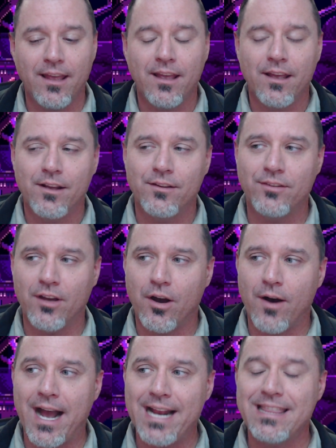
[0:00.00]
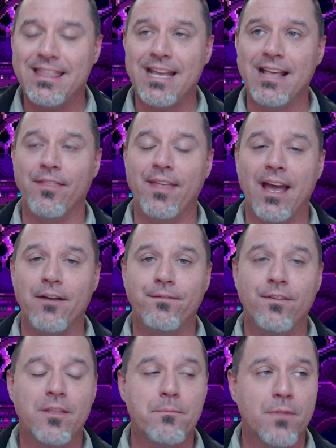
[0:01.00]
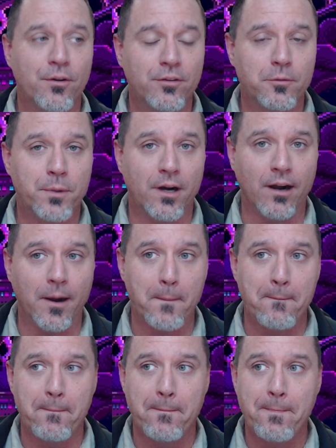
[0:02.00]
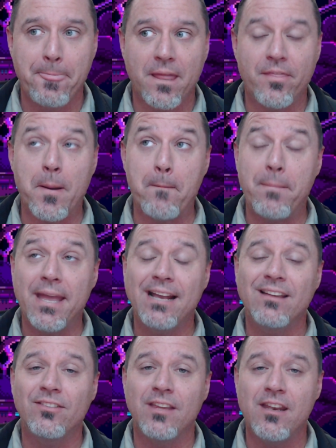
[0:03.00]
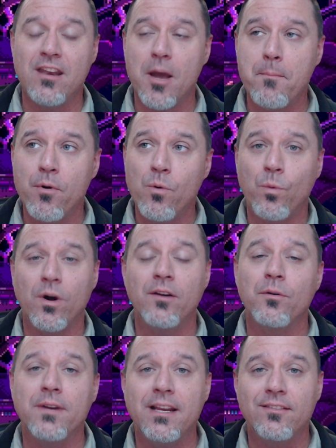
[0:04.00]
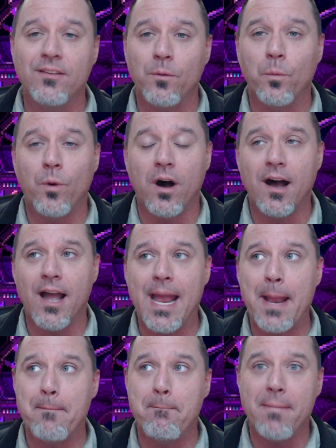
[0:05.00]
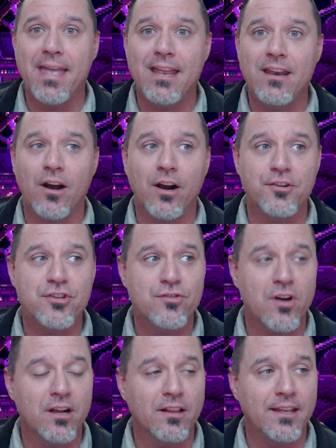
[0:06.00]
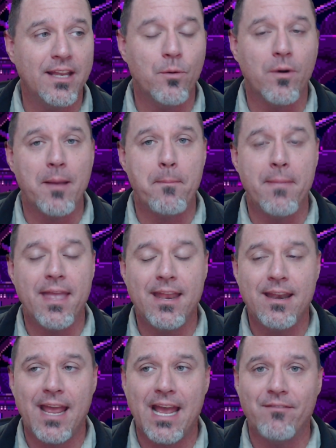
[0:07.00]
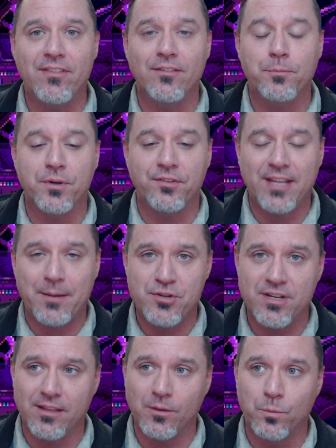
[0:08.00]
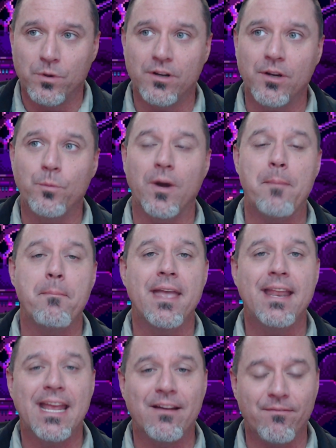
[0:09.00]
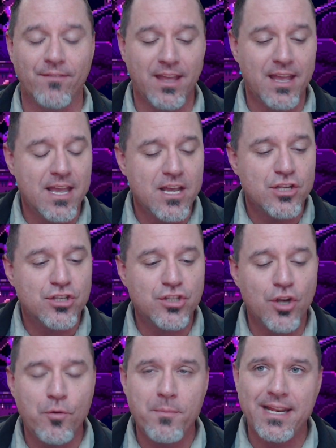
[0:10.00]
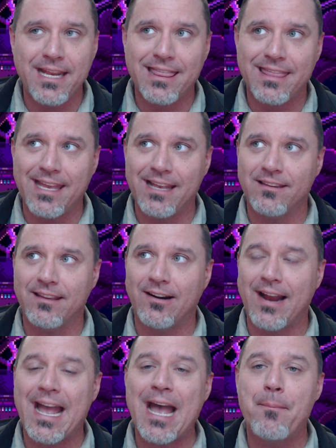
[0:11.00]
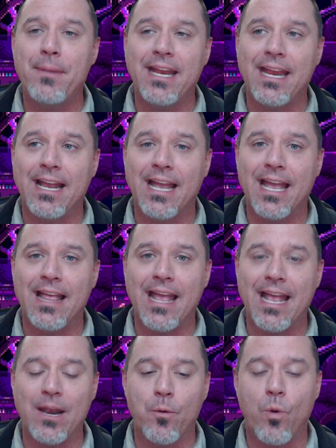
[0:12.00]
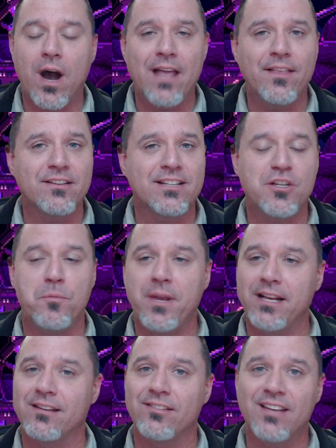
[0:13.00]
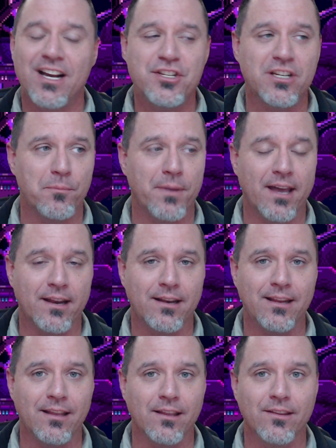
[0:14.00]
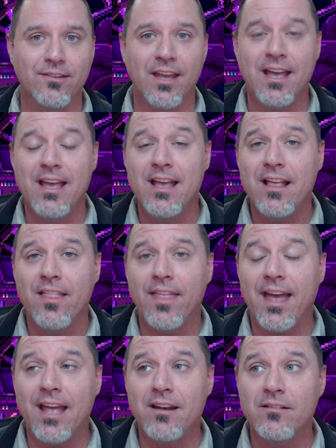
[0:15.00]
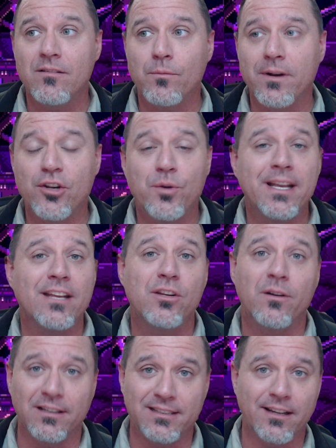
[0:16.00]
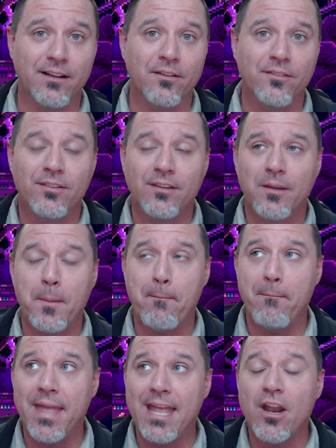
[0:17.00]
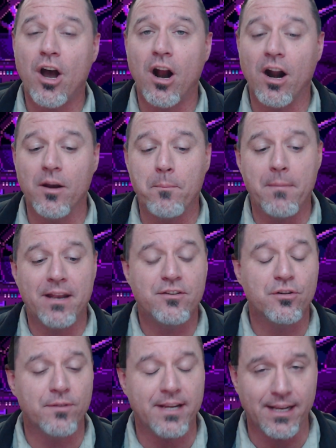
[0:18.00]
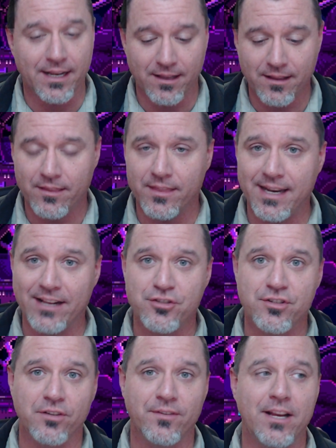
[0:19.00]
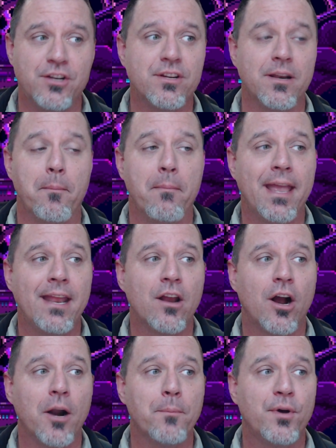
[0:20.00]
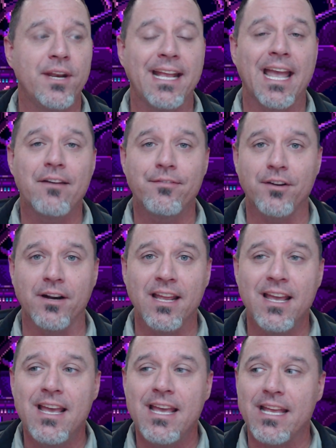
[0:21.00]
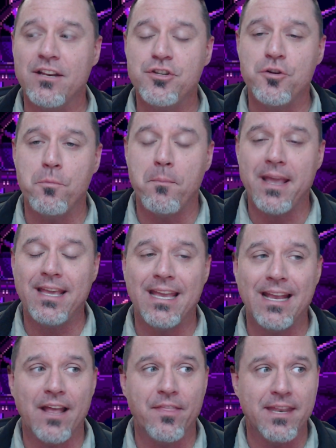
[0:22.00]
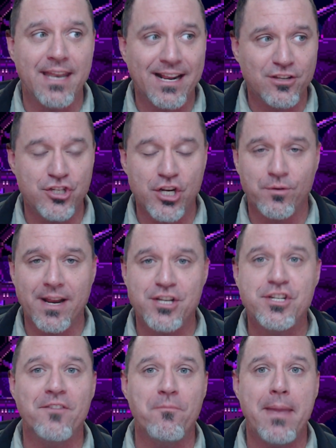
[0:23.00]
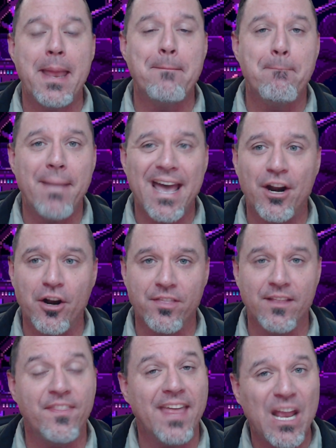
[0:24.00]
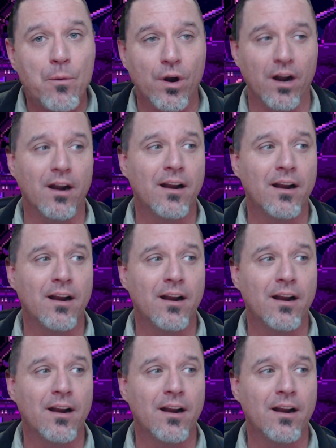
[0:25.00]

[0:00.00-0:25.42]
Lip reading: So I think that for the most part, the biggest number one reason why men are struggling, why men have this perception in the world, why men have so many things that are happening, and why there's such a big discussion about it is that we're doing it to ourselves. Men aren't mentoring the next generation. Men aren't putting effort into making the next generation of men better than they were.